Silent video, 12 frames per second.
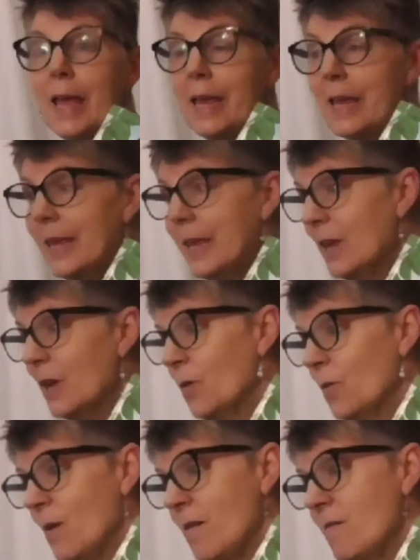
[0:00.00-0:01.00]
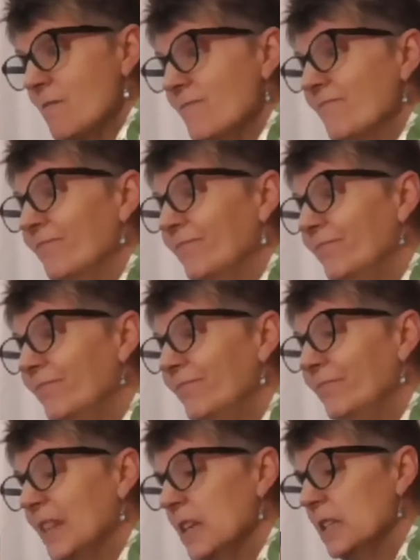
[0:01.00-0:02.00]
A hero.
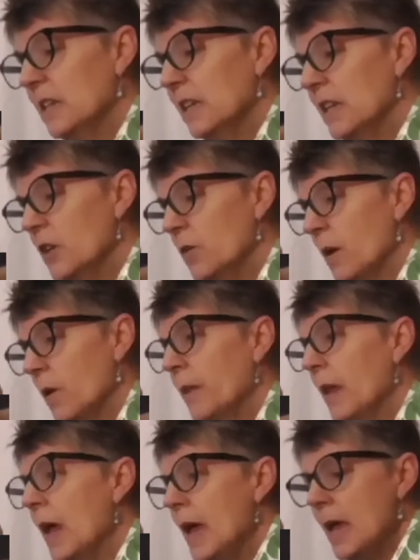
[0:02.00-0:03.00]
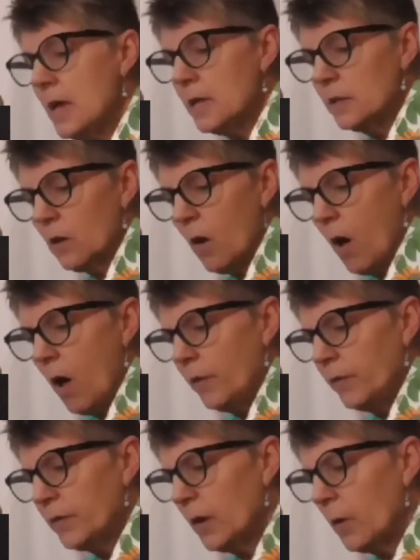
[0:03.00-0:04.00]
He's a hero. He's
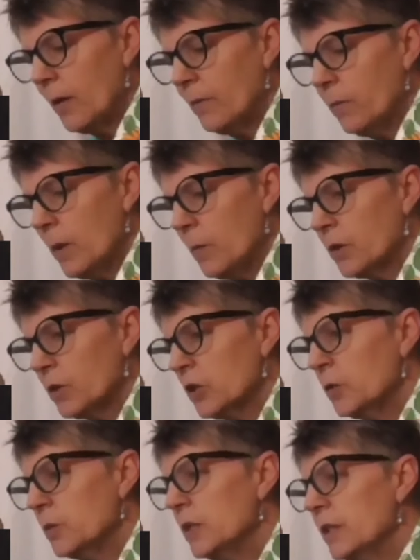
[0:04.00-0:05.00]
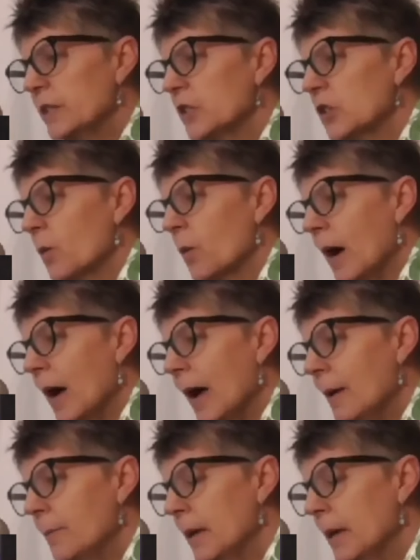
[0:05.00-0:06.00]
also, if we were to
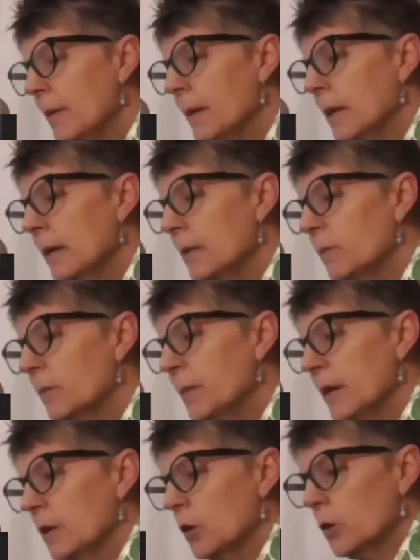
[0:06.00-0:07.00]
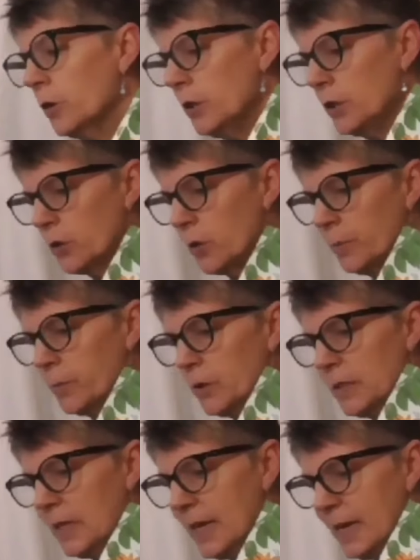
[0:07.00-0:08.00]
describe him, and that would be under good
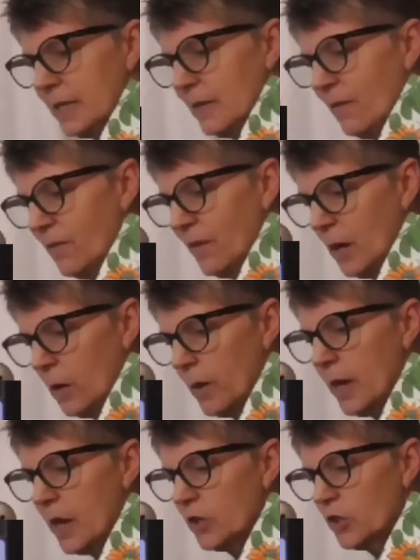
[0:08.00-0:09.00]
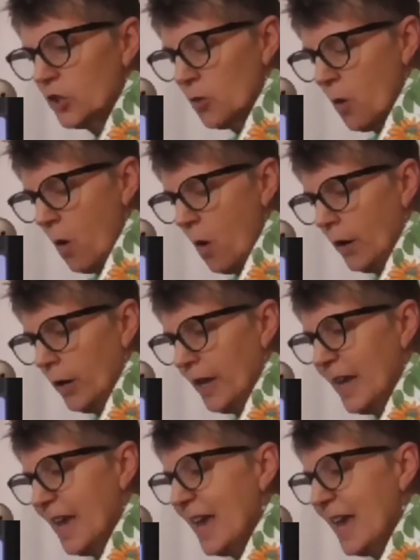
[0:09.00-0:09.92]
descriptions, he is very strong.